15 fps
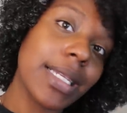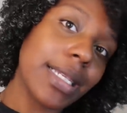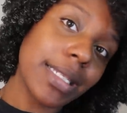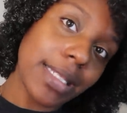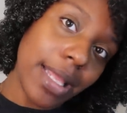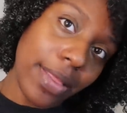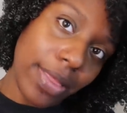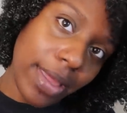
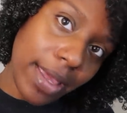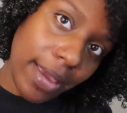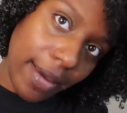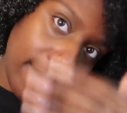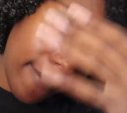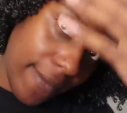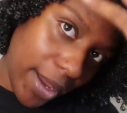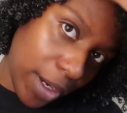is
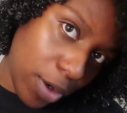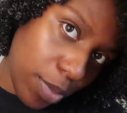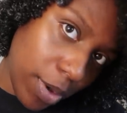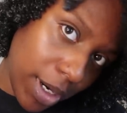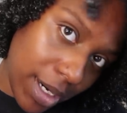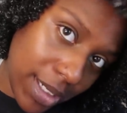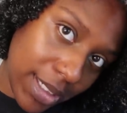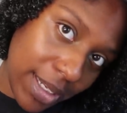the final
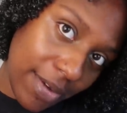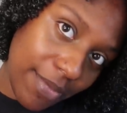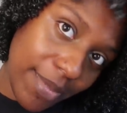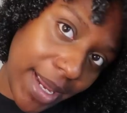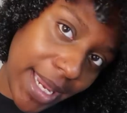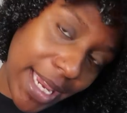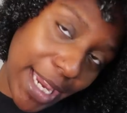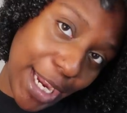product of
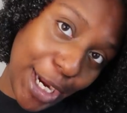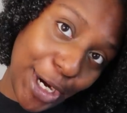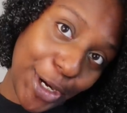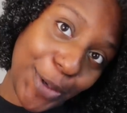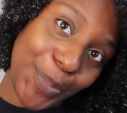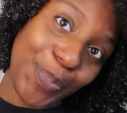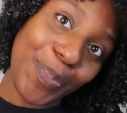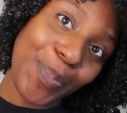my
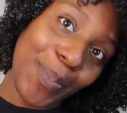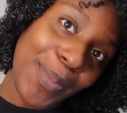hair.